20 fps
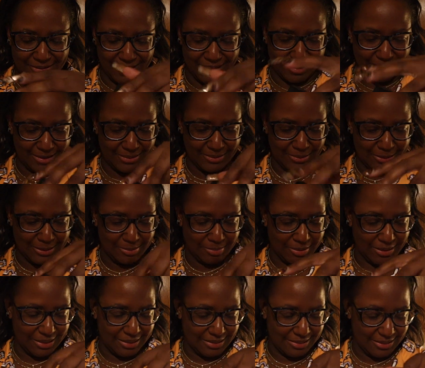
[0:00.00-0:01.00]
a little
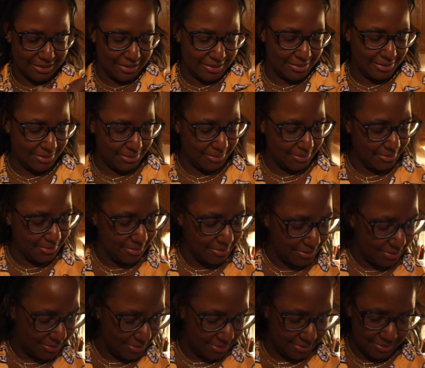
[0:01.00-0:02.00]
splash of that too.
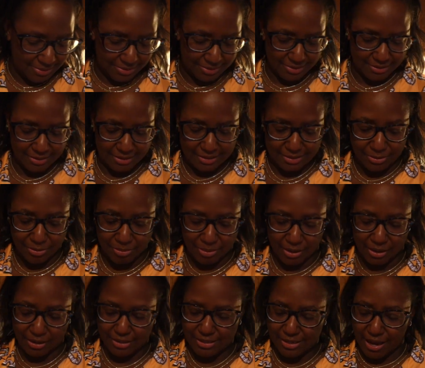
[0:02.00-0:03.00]
That's gonna
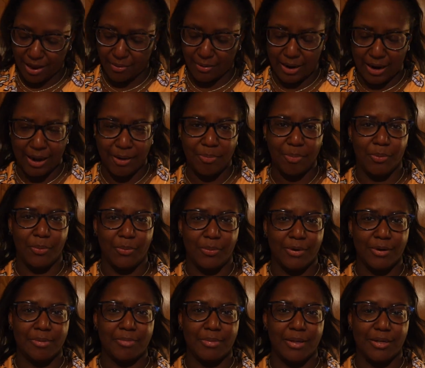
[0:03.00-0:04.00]
be sour apple
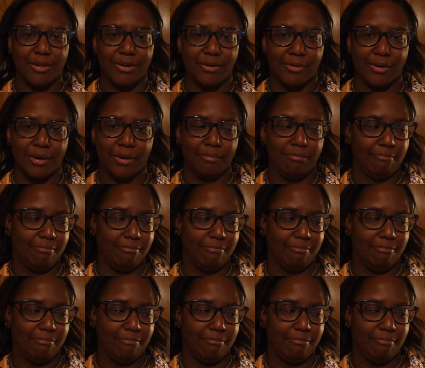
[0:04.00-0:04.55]
watermelon grape.